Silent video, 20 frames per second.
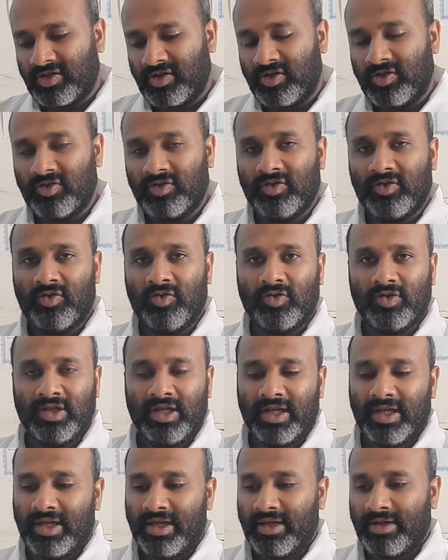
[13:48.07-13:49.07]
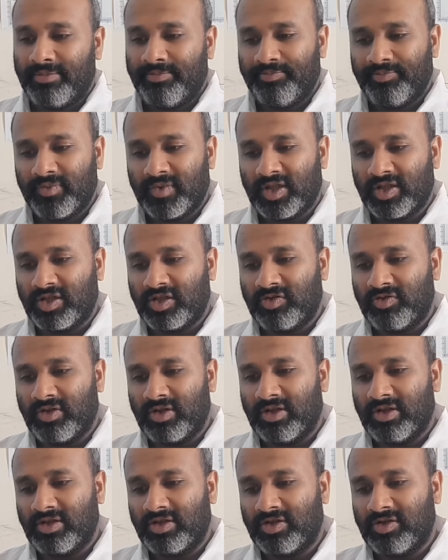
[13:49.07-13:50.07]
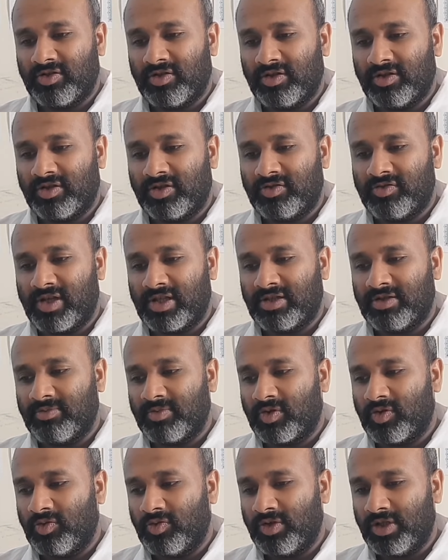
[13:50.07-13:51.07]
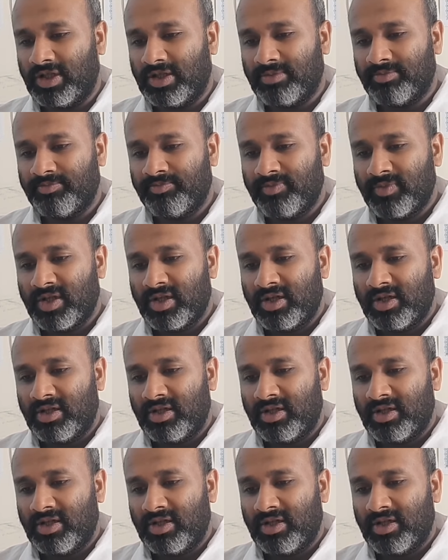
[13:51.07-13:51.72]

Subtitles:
So you got the horny layer, the stratum corneum.